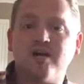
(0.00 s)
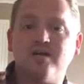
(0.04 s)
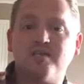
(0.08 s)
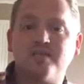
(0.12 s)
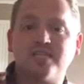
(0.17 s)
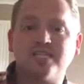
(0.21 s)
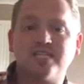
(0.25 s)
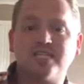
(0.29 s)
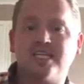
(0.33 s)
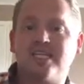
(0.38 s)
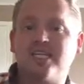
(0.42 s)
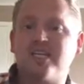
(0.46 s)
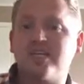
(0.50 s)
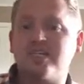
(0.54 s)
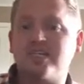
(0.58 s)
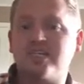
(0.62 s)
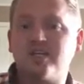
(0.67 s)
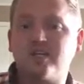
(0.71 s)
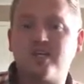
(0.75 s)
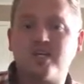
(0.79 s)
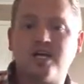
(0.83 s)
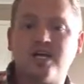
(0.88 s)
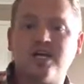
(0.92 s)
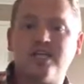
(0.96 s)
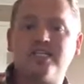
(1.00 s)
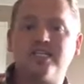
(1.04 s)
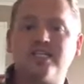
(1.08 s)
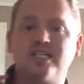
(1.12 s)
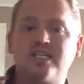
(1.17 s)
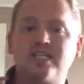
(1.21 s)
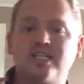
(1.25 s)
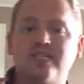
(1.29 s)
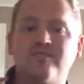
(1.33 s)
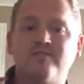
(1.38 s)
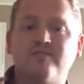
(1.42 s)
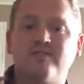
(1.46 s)
send us your
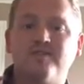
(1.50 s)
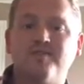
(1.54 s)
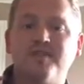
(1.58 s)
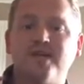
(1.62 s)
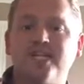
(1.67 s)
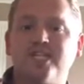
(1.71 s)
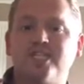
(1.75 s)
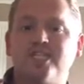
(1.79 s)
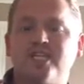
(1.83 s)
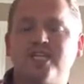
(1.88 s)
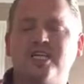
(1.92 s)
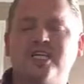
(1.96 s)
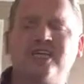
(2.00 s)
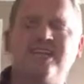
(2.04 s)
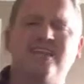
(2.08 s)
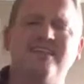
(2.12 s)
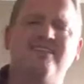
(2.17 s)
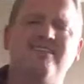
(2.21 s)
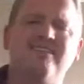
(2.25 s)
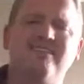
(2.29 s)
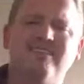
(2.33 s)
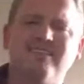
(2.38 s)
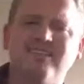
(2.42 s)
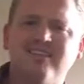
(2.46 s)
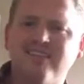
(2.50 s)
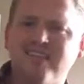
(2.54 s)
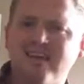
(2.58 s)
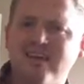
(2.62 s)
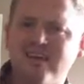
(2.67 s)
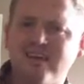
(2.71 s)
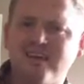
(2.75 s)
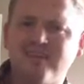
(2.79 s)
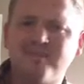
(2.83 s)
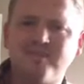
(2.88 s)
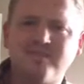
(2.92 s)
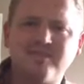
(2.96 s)
contact information, and I'd
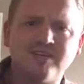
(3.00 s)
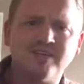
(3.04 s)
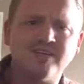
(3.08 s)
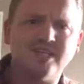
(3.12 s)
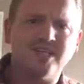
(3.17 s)
love